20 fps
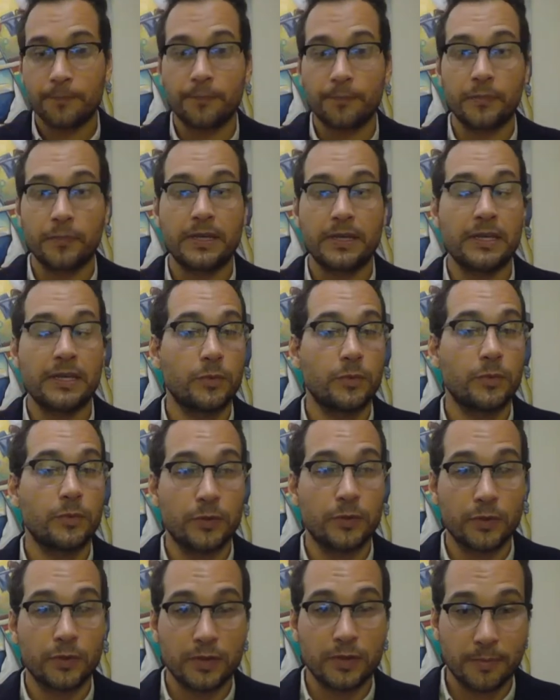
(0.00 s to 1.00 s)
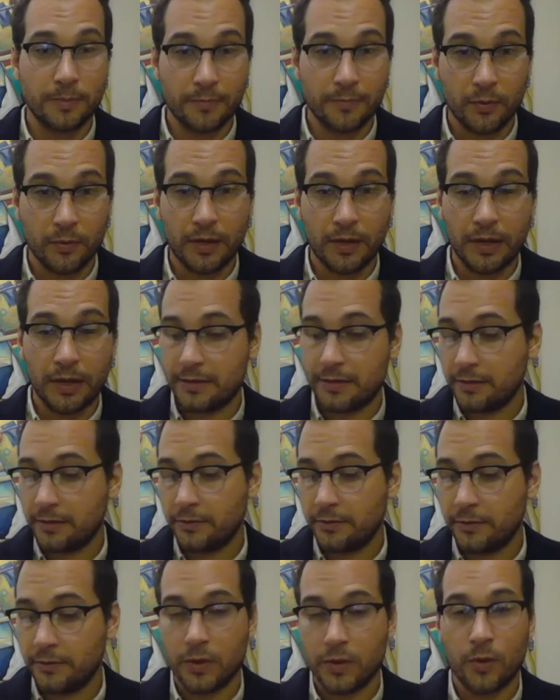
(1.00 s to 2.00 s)
The teacher will do this before the lesson.
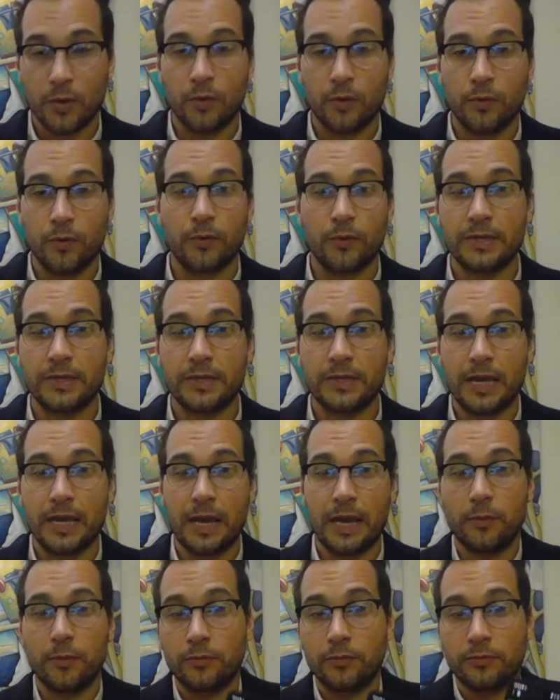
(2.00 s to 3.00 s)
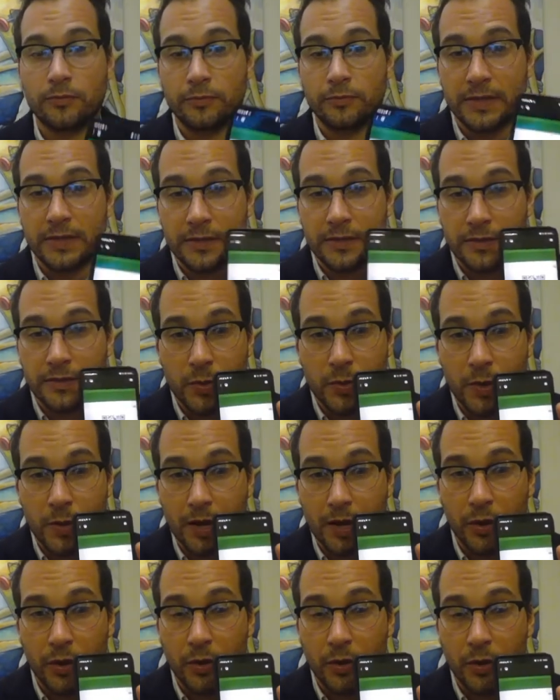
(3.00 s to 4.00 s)
So for example, this is a
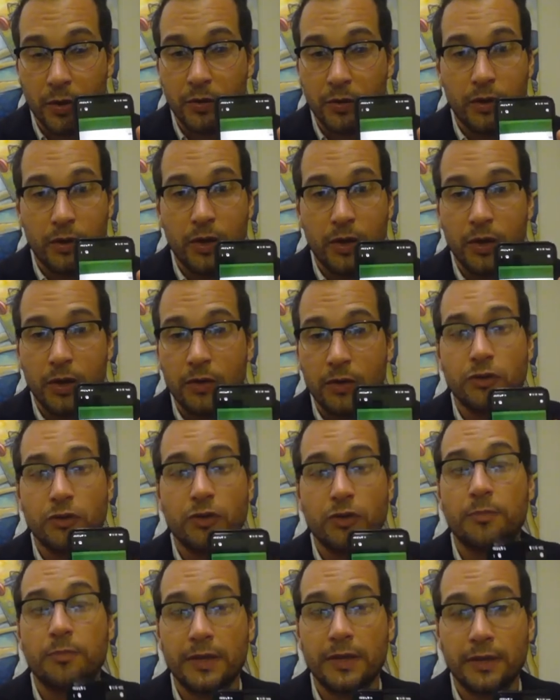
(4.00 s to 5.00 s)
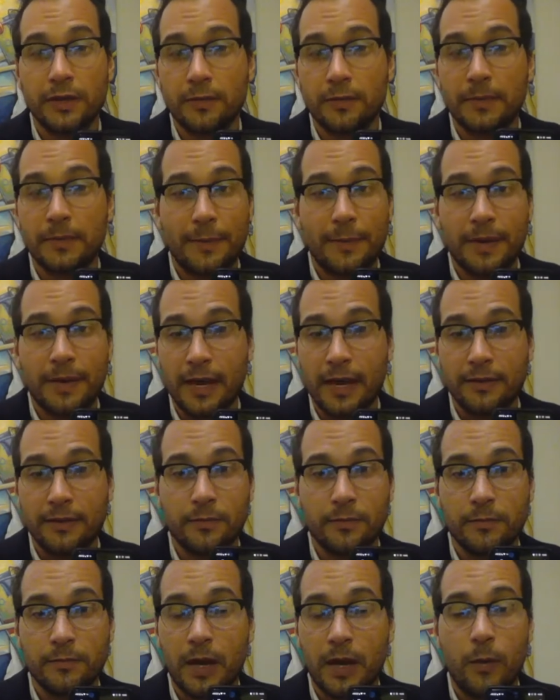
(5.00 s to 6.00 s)
QR code. You could print them, laminate
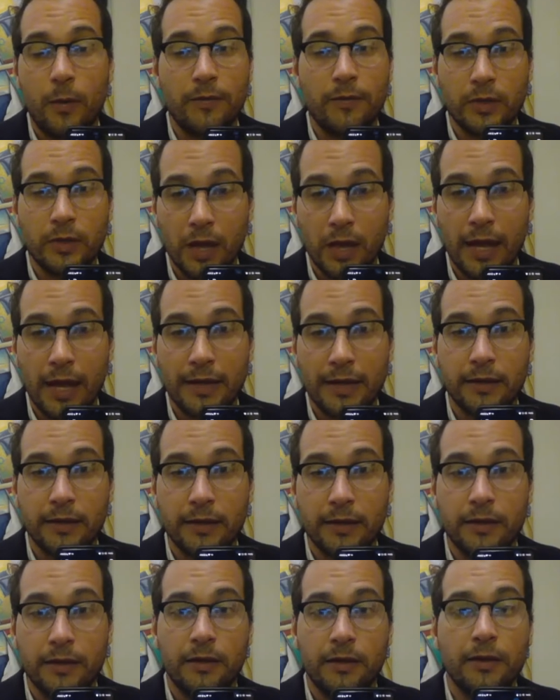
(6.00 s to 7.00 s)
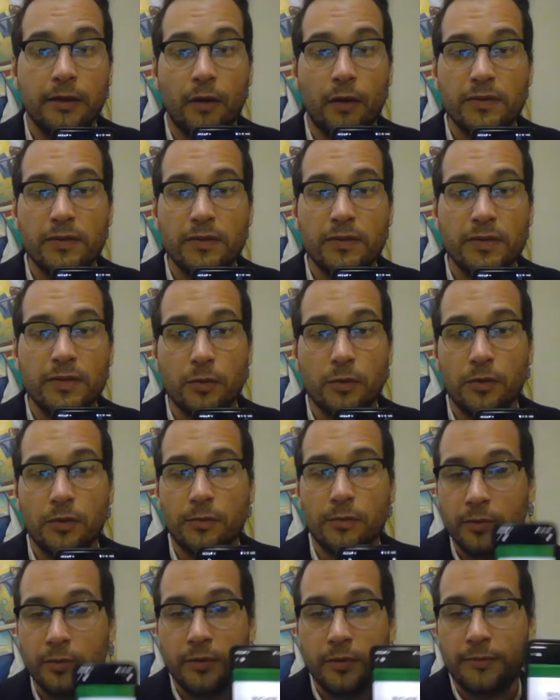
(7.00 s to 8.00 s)
them however you like. So you wouldn't
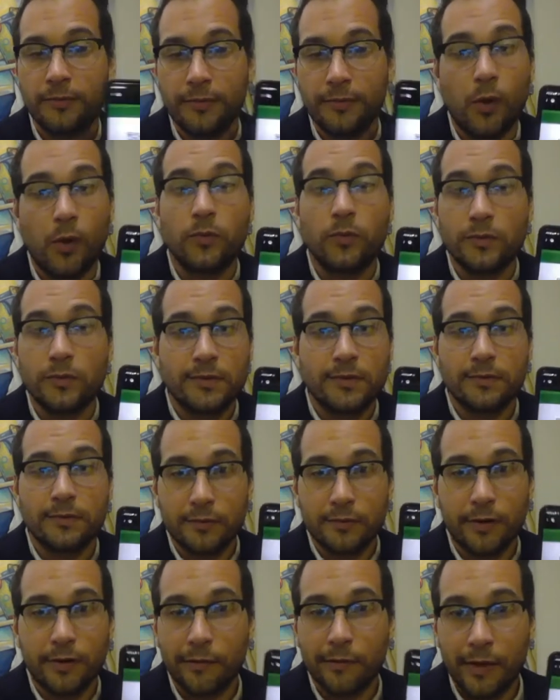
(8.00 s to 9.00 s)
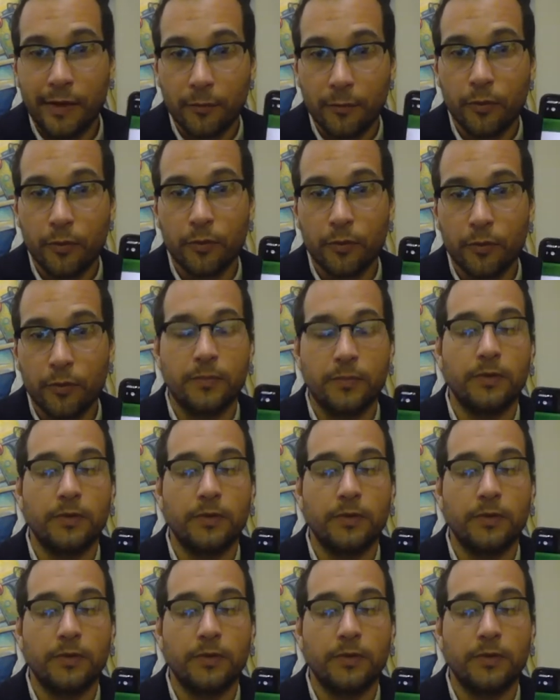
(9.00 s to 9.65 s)
put phones around the room.